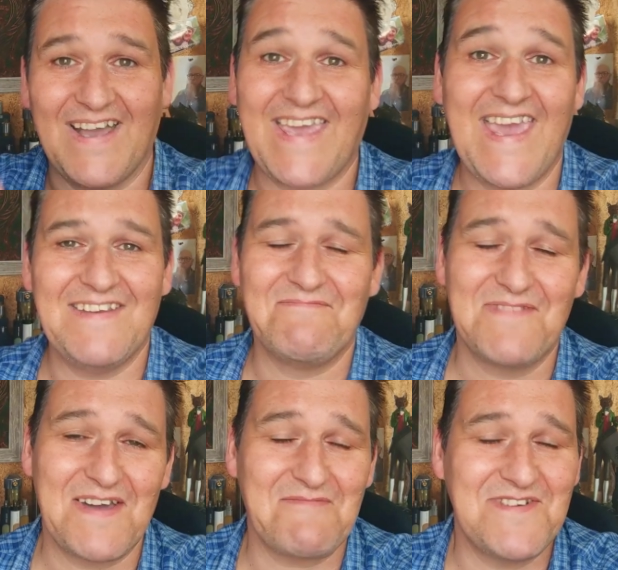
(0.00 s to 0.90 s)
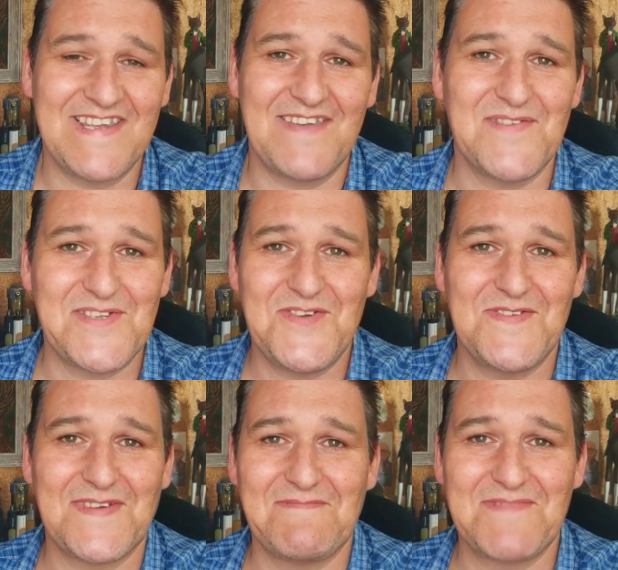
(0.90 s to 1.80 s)
going to give it two
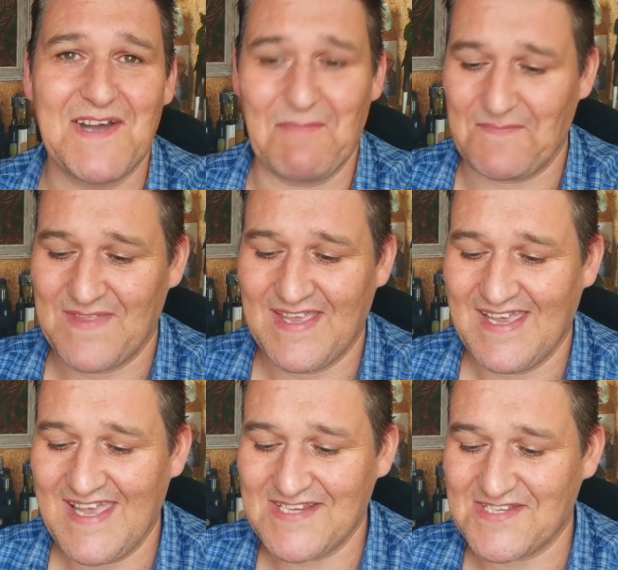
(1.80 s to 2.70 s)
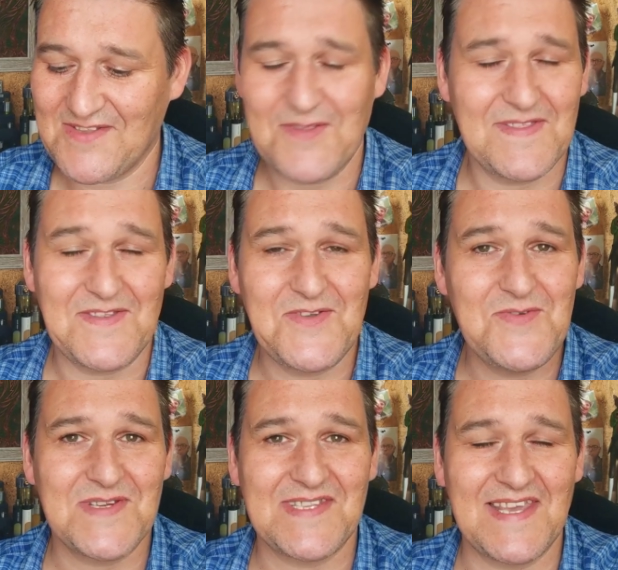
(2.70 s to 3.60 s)
thumbs up. It's not the
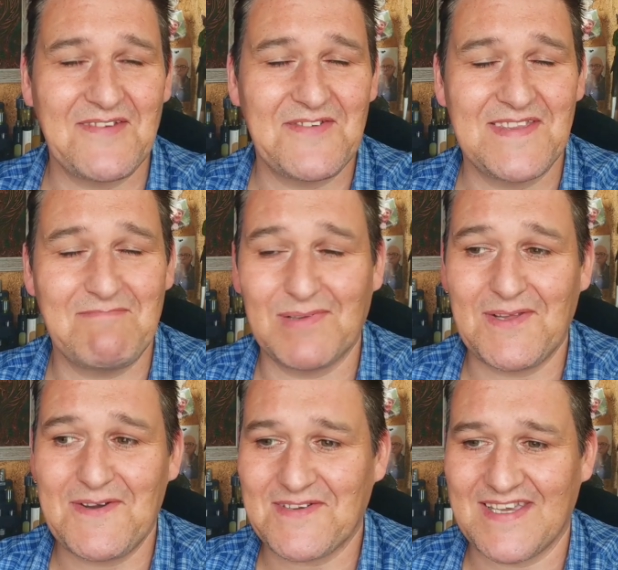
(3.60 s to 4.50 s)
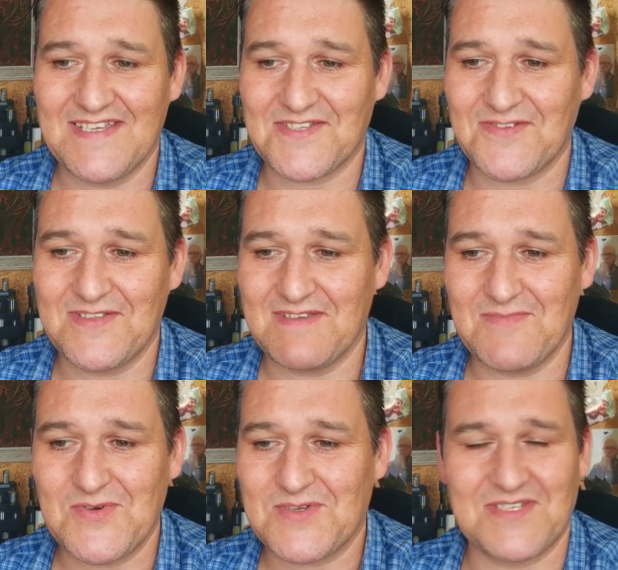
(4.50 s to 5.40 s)
newest thing on the block. It's not the
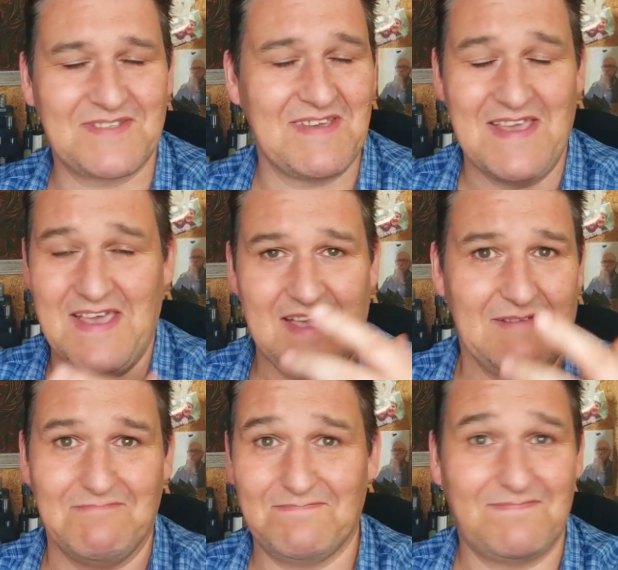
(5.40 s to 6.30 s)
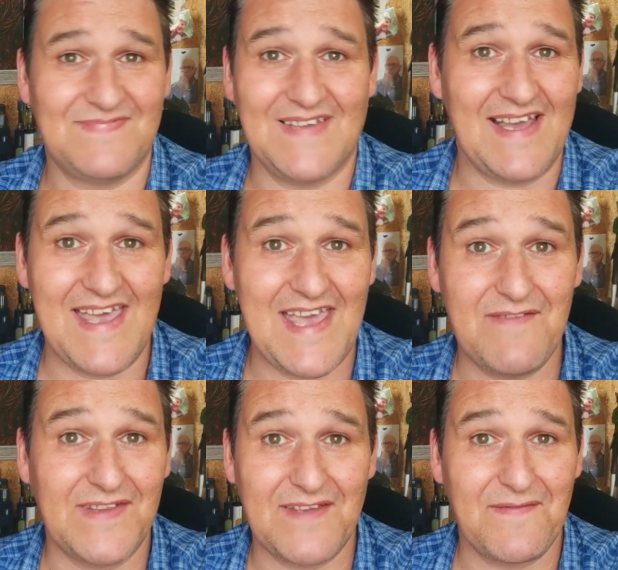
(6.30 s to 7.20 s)
most
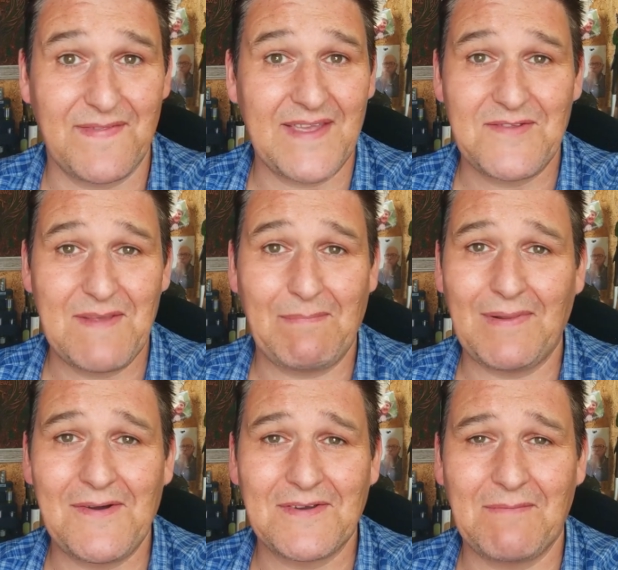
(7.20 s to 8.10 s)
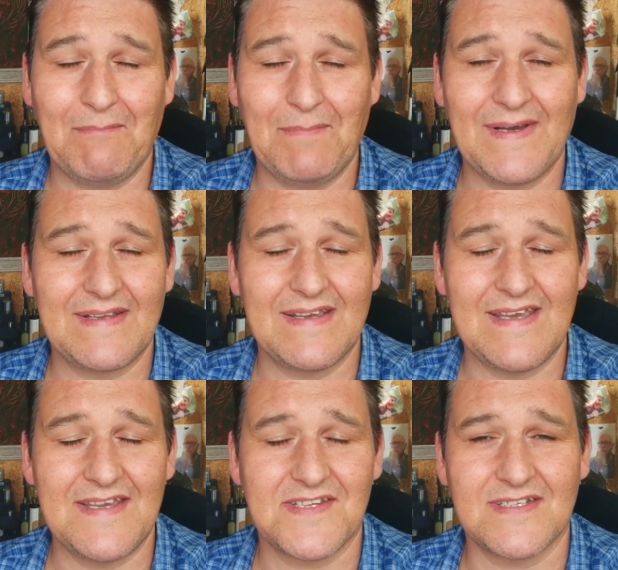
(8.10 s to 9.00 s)
innovative thing on the block, but
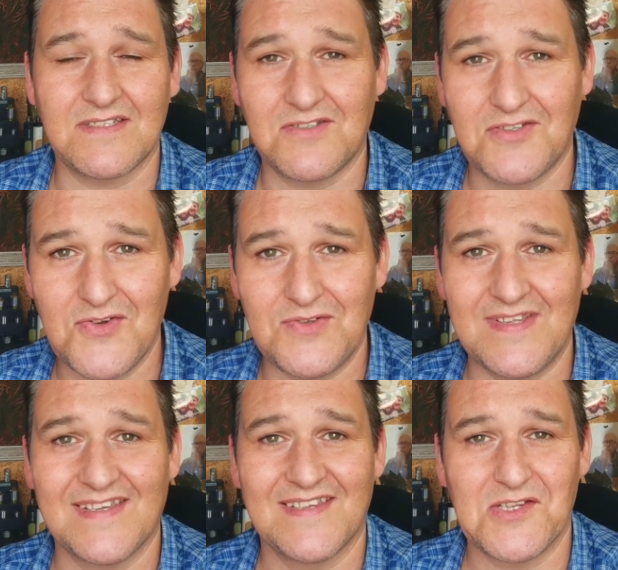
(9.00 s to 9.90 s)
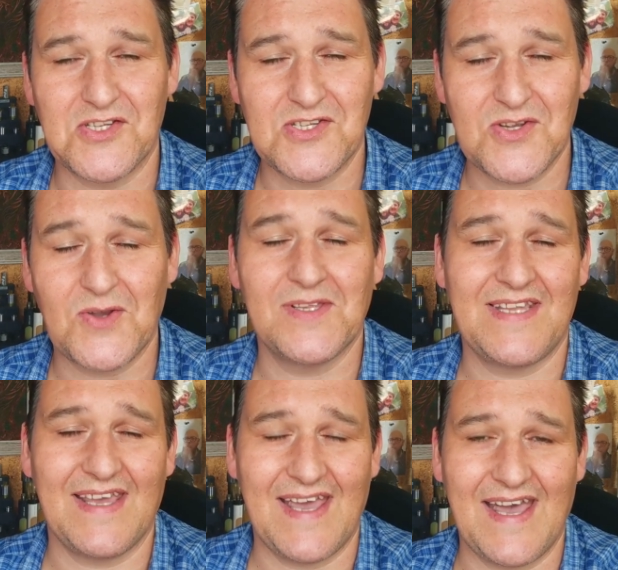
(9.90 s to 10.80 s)
it's a good
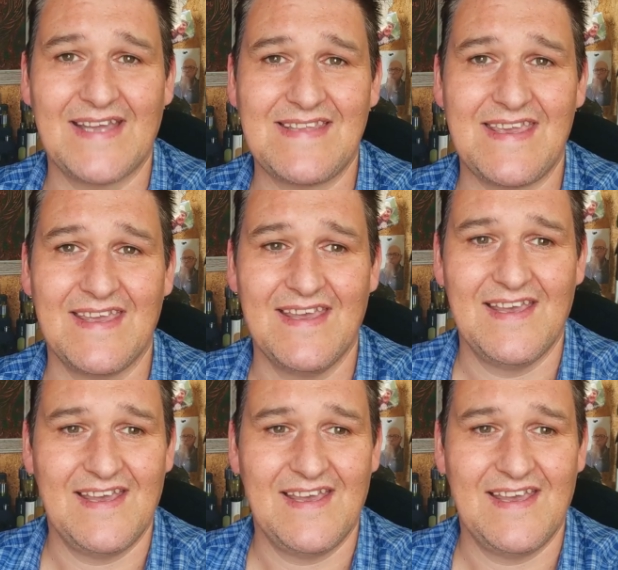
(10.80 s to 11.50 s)
solid ATTI,